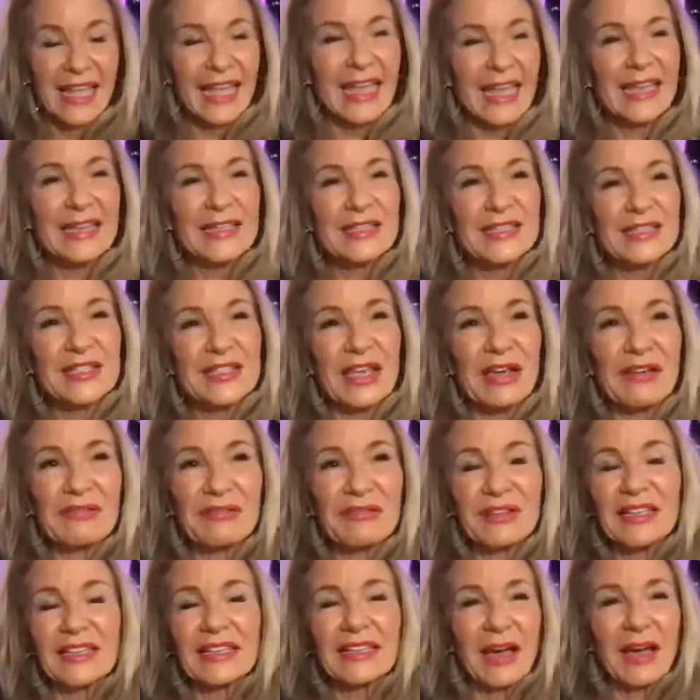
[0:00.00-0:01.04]
It's
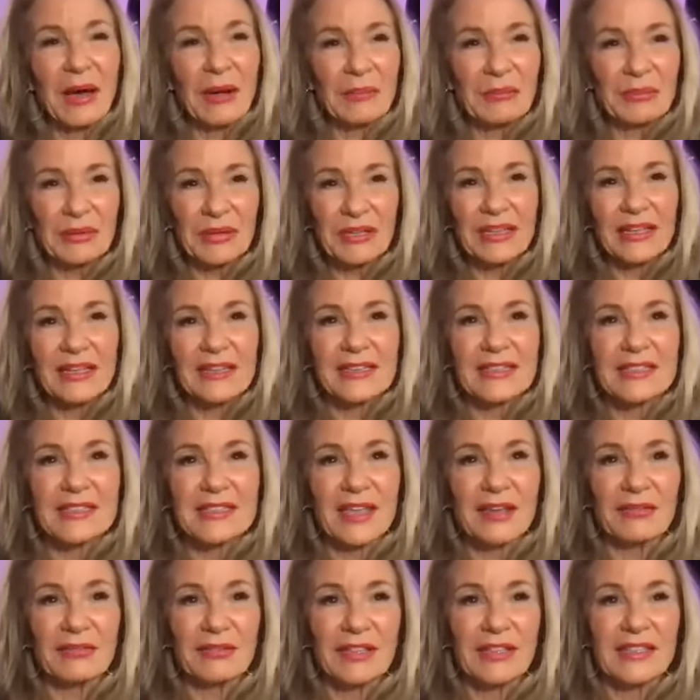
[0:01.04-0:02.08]
definitely humbling. It's
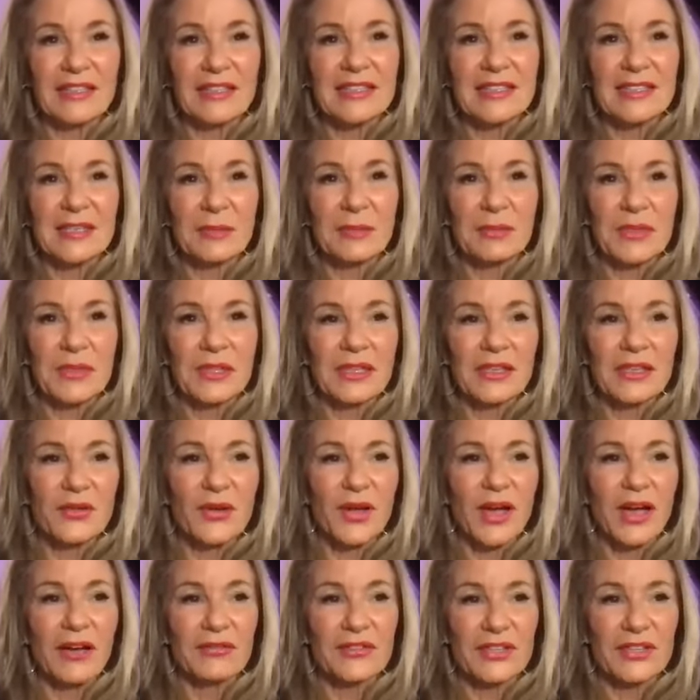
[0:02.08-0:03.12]
definitely something you
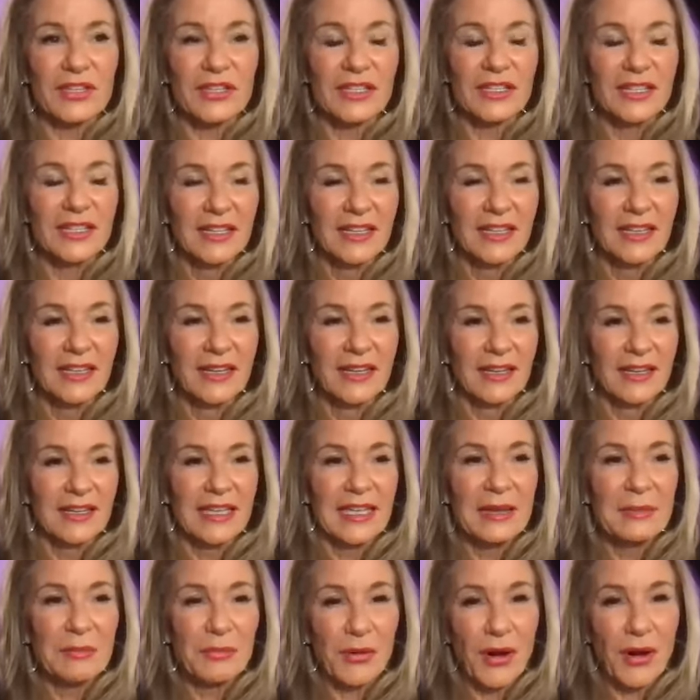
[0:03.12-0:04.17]
have to
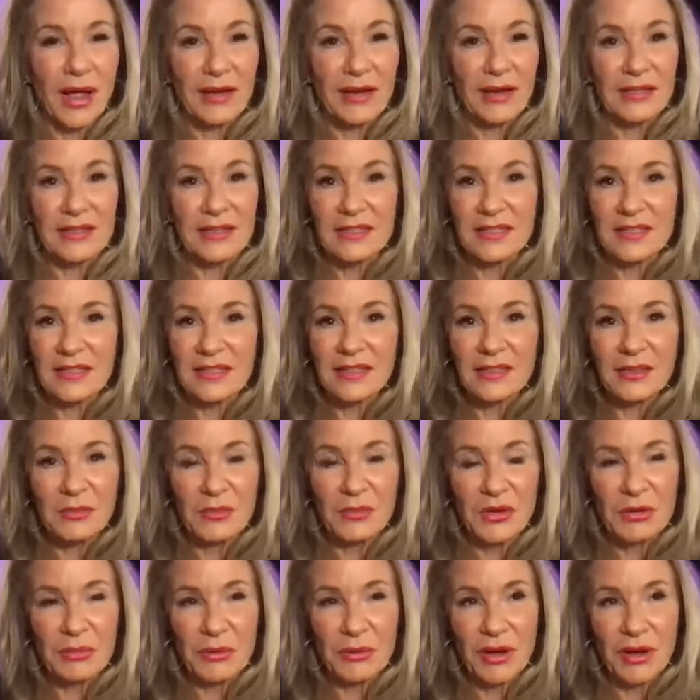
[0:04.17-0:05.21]
keep practicing. The
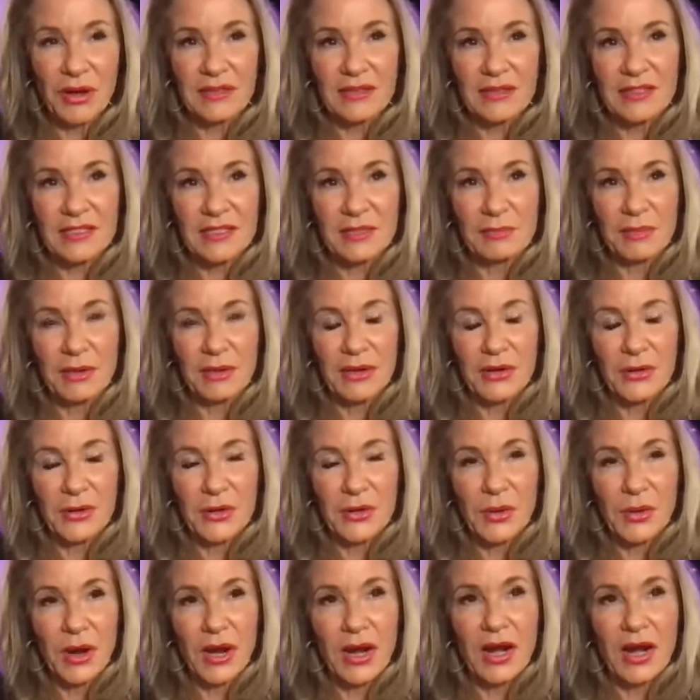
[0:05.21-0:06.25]
more you practice, the better
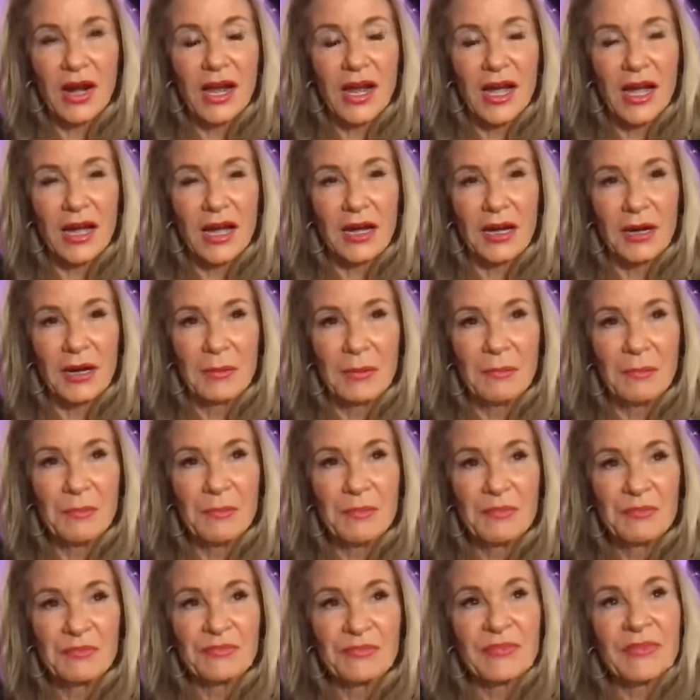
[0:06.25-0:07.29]
you are.
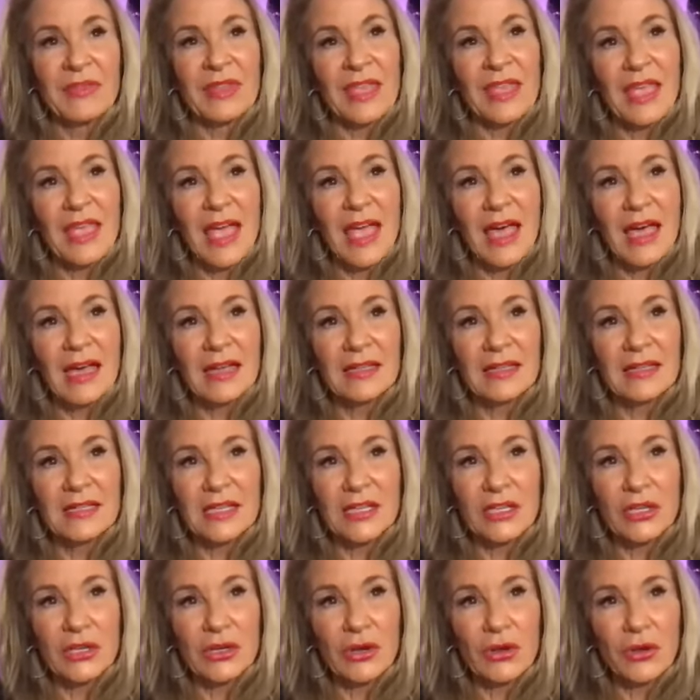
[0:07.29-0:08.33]
And
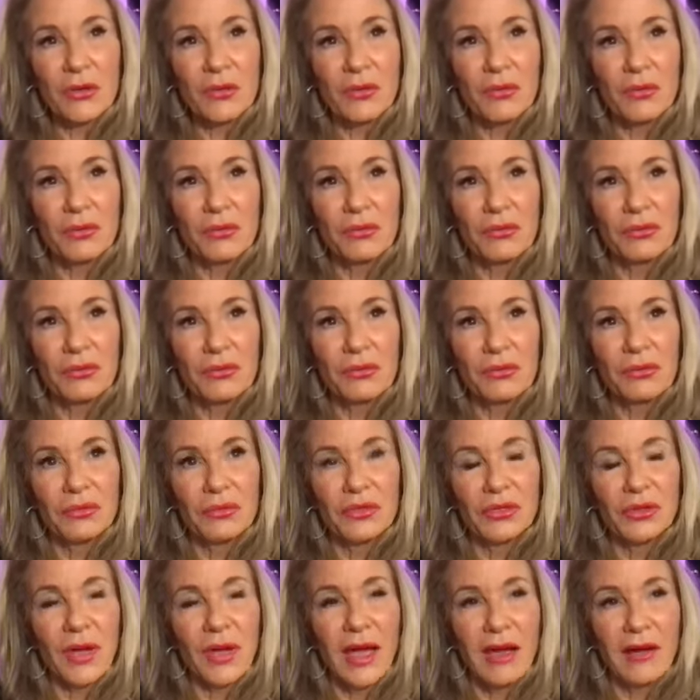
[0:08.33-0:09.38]

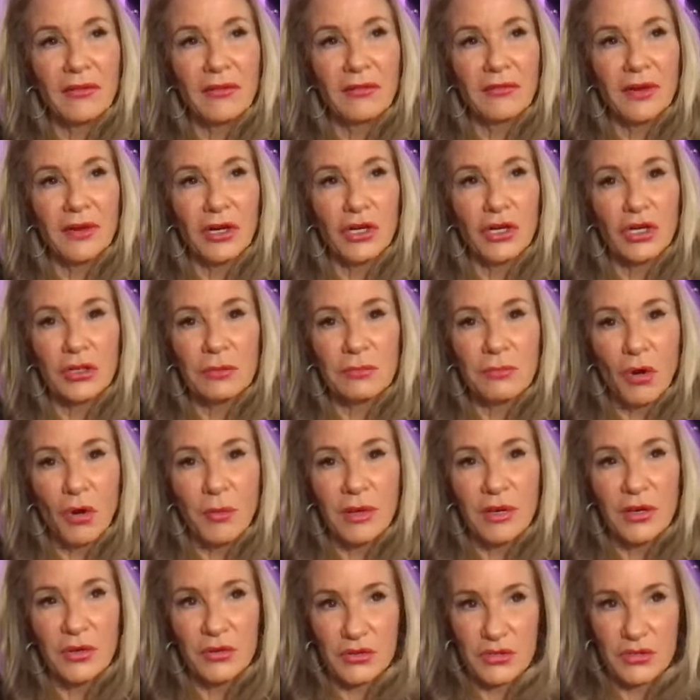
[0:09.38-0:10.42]
you have a good
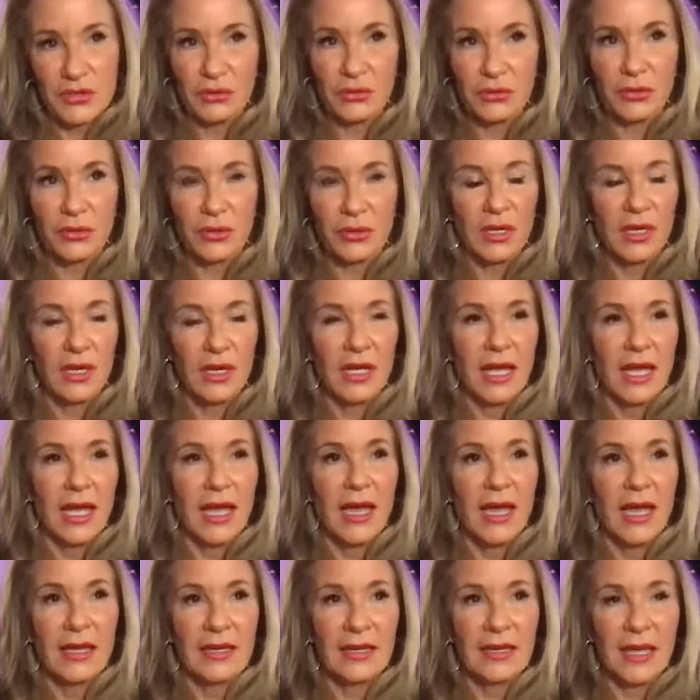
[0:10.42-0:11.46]
moment or two,
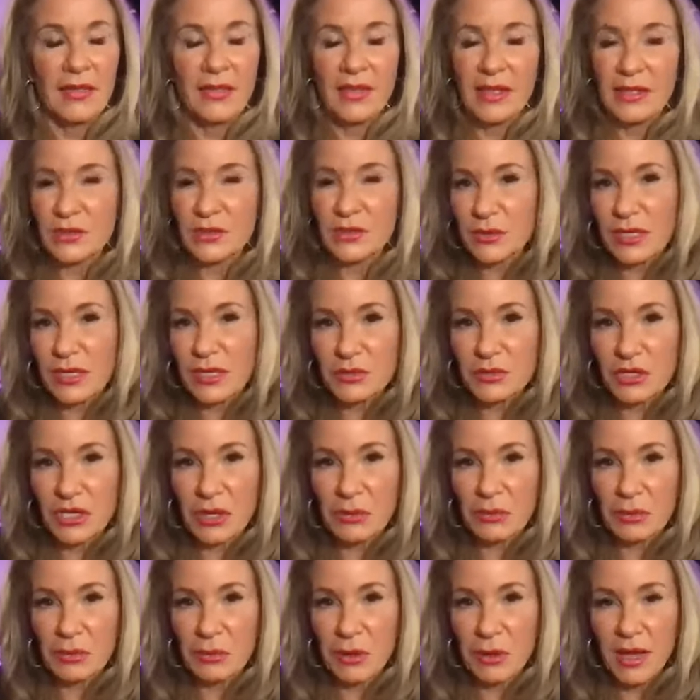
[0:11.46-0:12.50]
and that's what keeps you
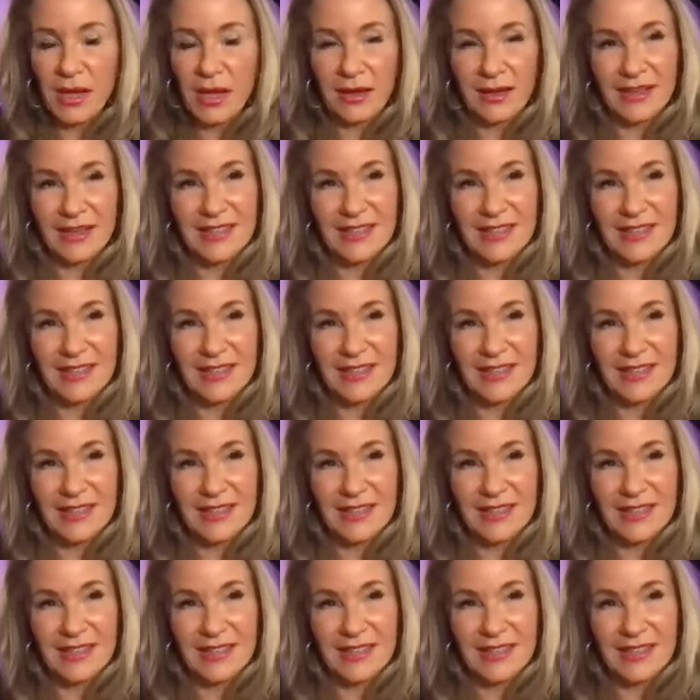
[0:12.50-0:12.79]
coming back.